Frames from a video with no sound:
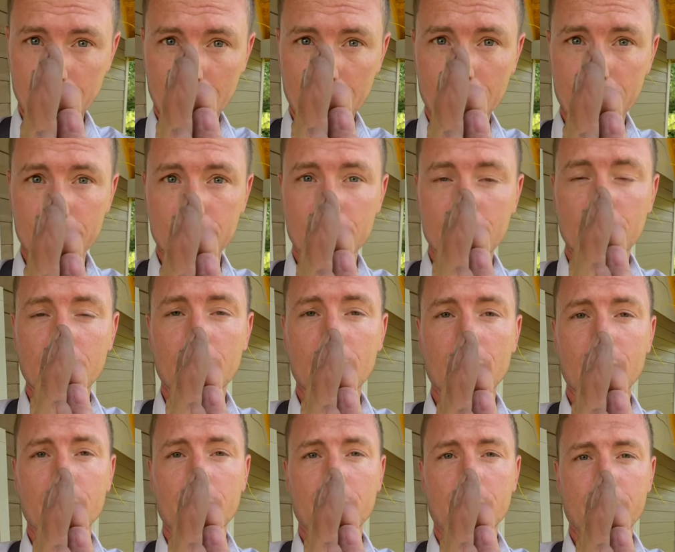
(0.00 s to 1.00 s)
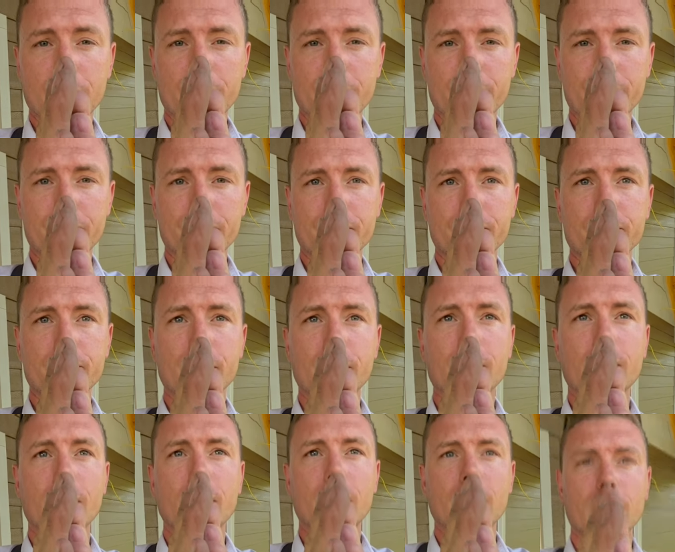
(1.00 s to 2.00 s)
And that's because the outside's going to
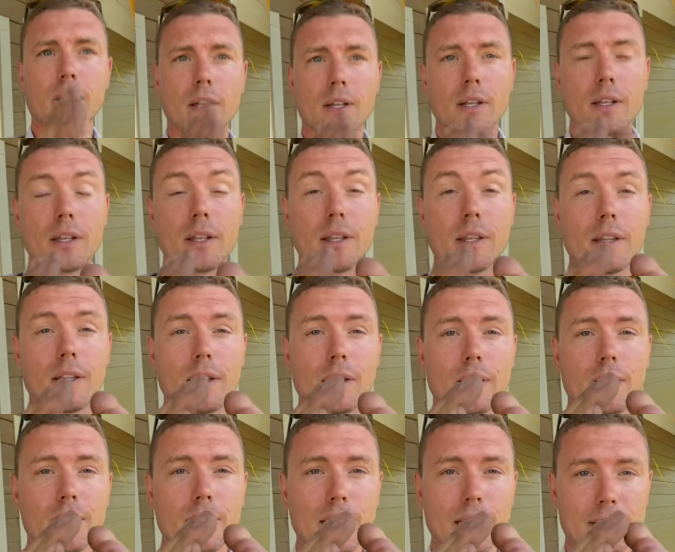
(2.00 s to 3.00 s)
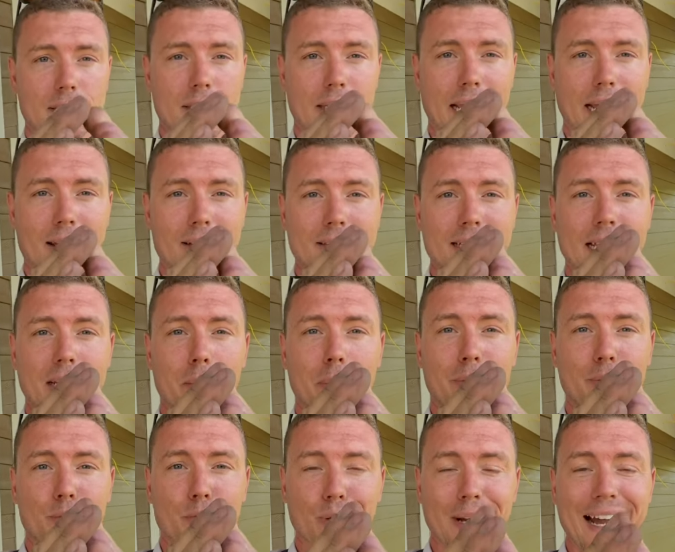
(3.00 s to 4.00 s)
dry faster than the inside. Yes, the outside will
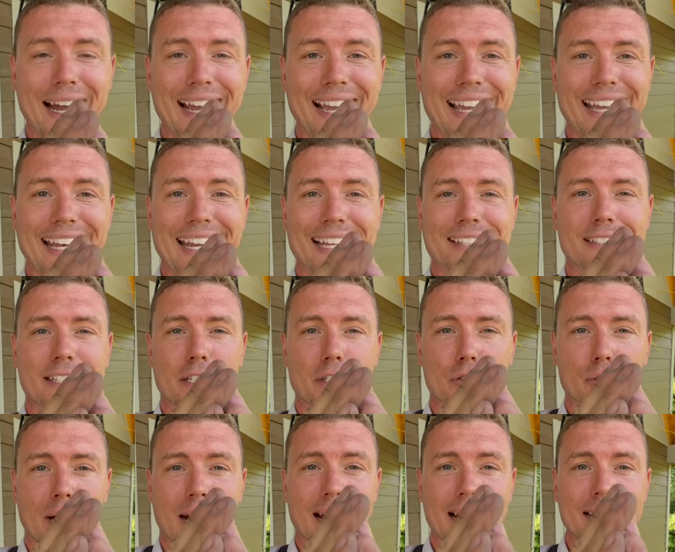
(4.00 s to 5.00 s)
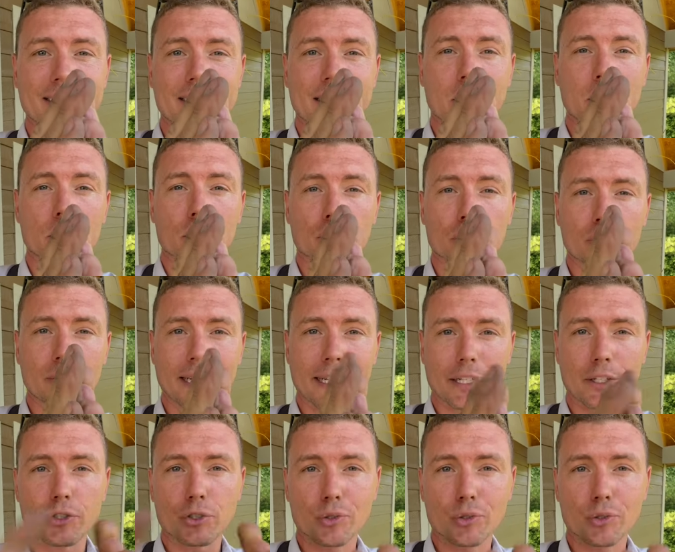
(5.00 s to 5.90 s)
dry, and as it dries, it will shrink.